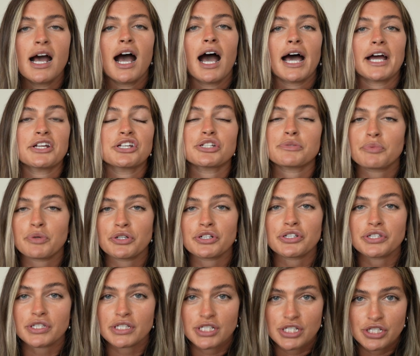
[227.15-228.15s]
I just
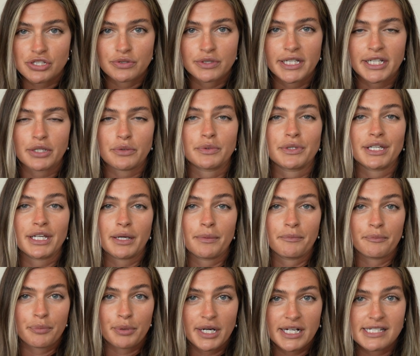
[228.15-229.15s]
personally do like a really
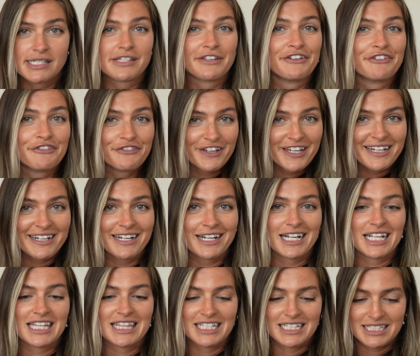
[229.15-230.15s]
compressive fit, and
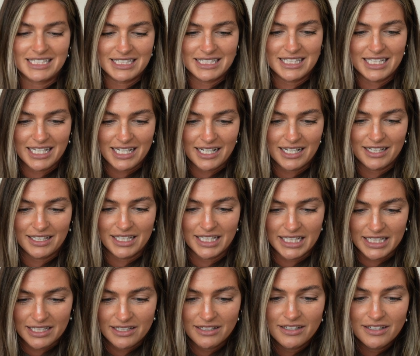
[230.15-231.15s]
I think that they kind of like